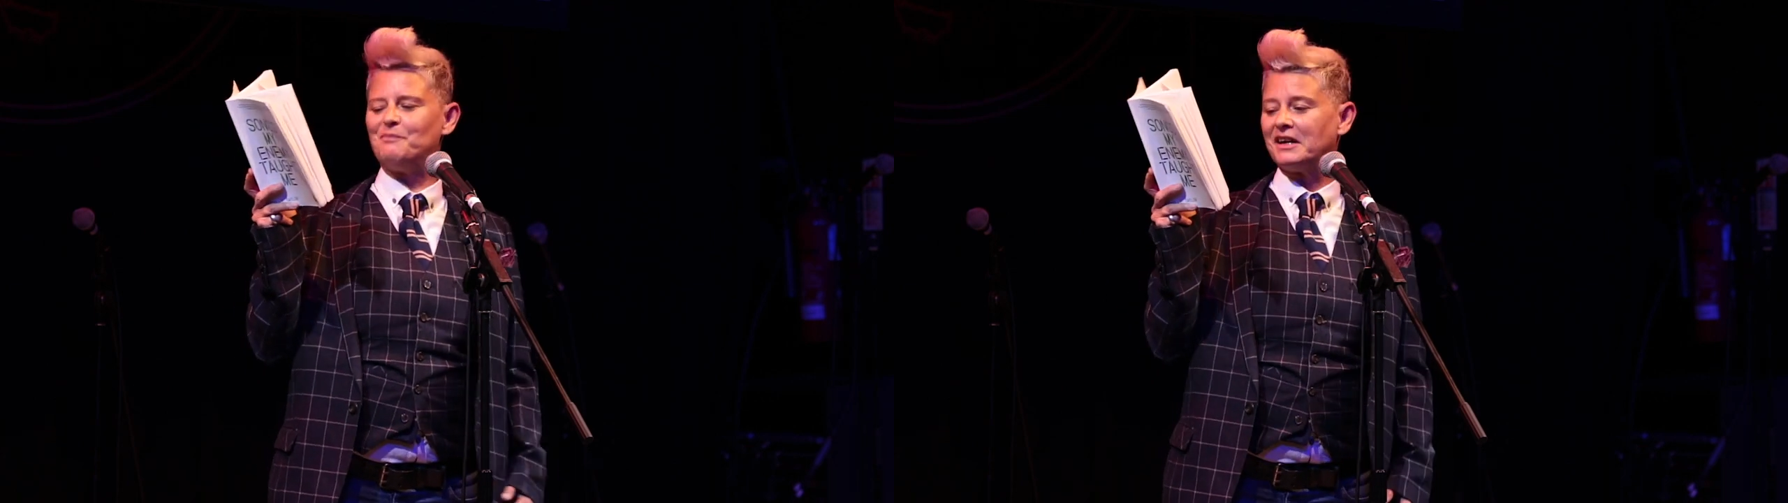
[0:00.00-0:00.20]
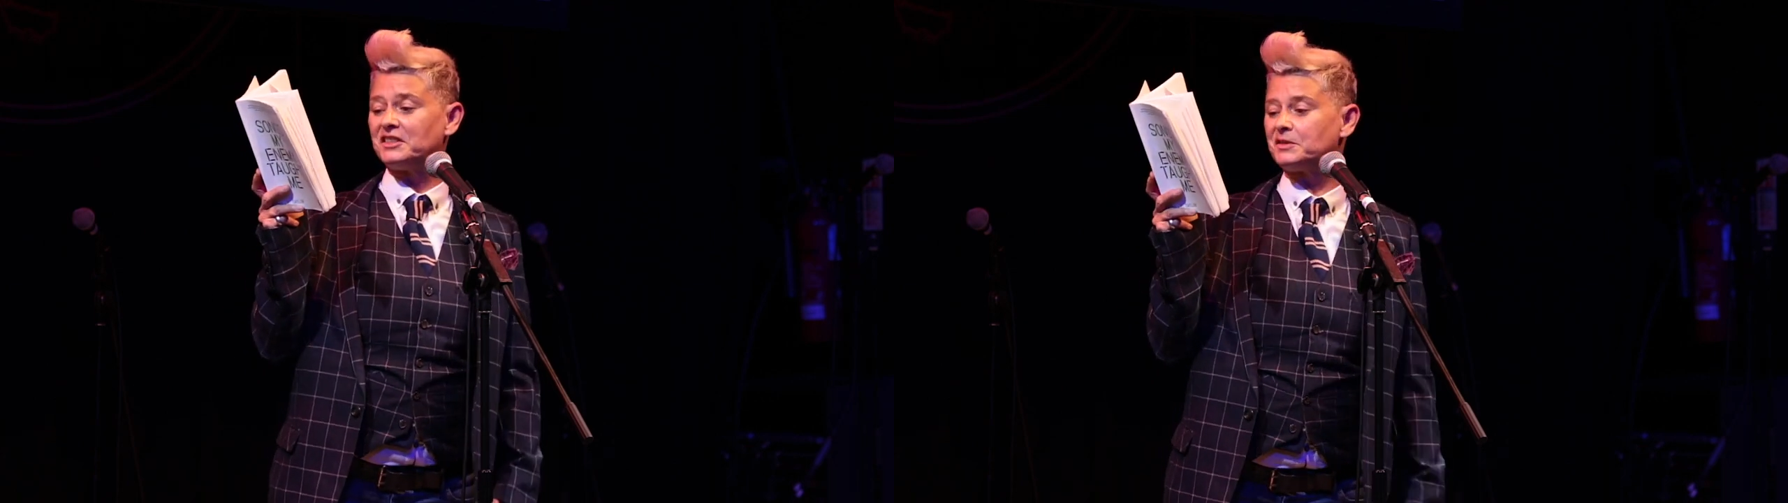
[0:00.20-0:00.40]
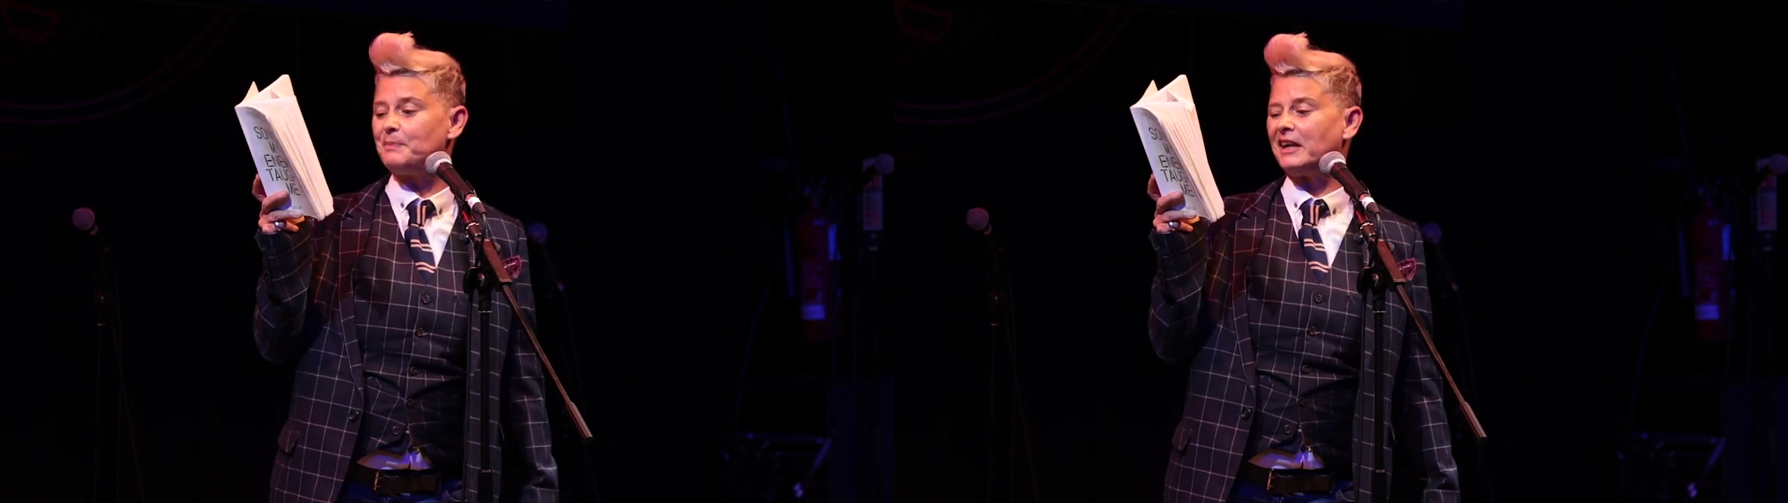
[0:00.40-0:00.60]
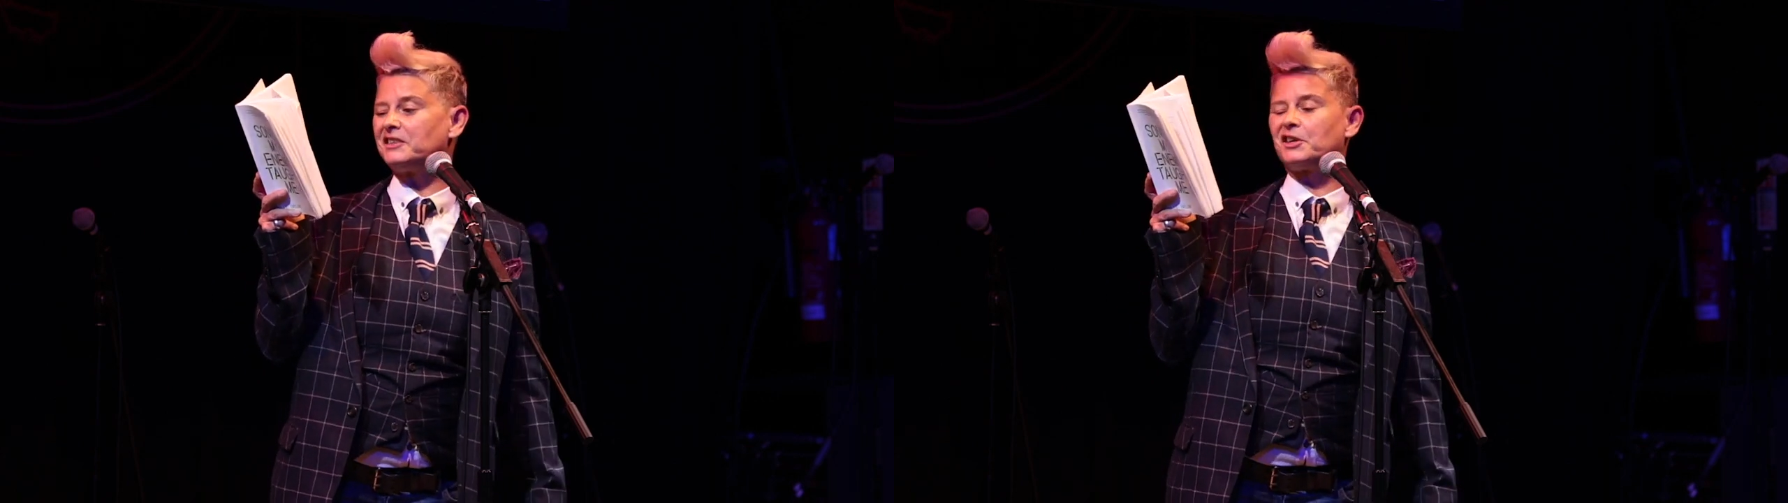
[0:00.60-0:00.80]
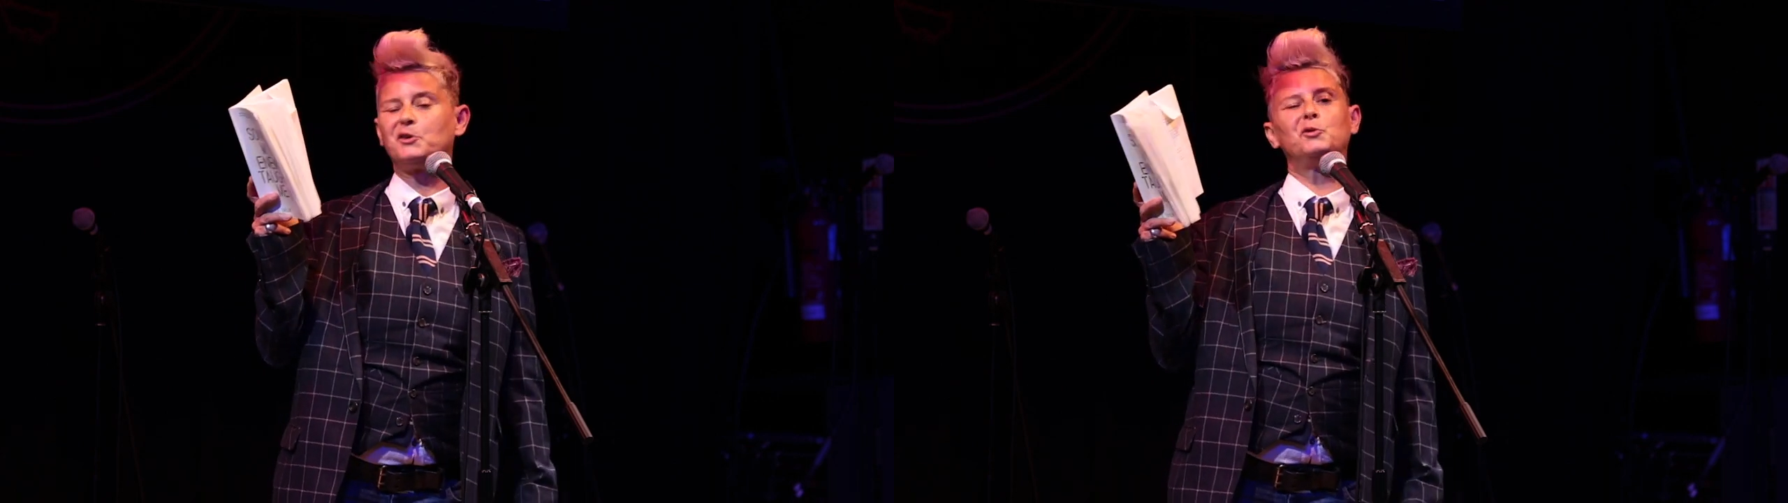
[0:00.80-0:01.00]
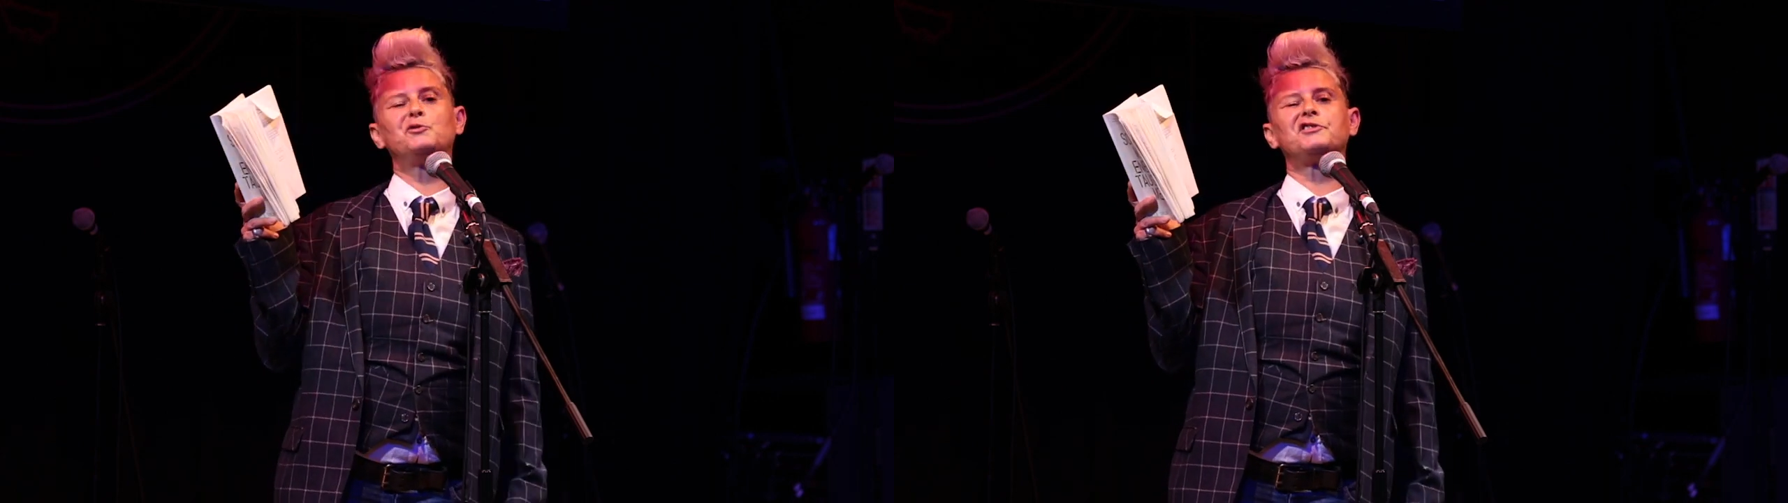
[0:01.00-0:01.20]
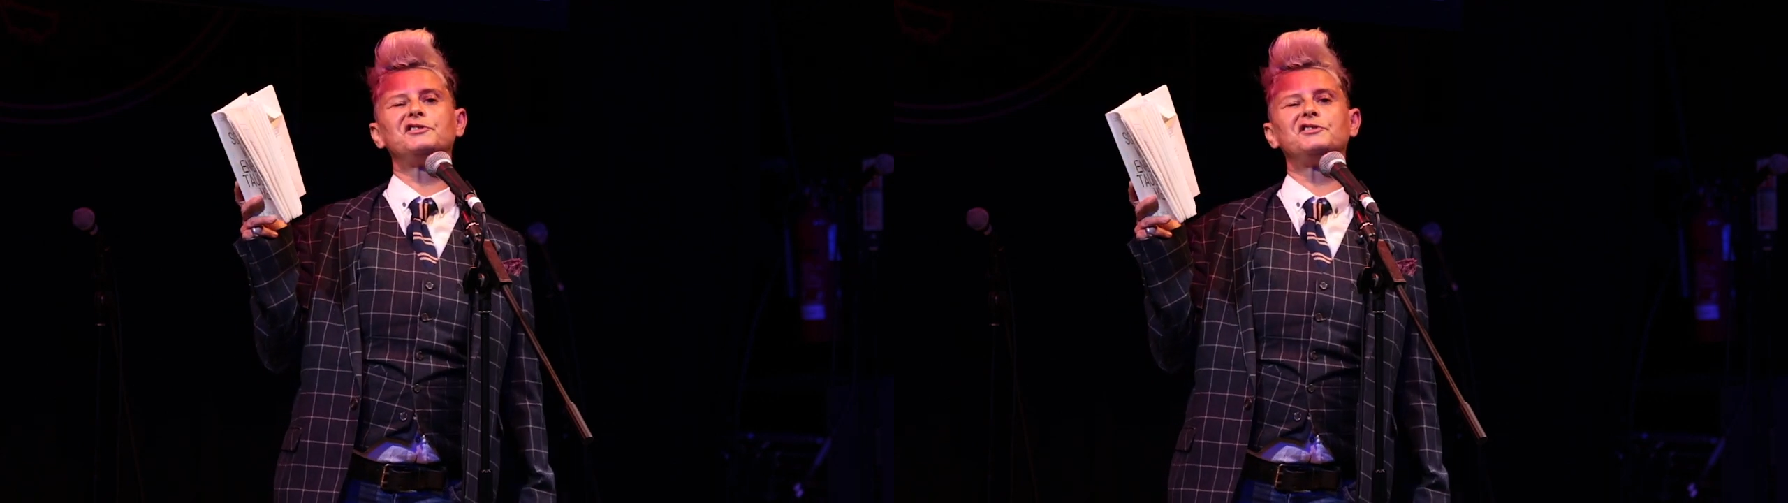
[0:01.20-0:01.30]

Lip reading: my spectacles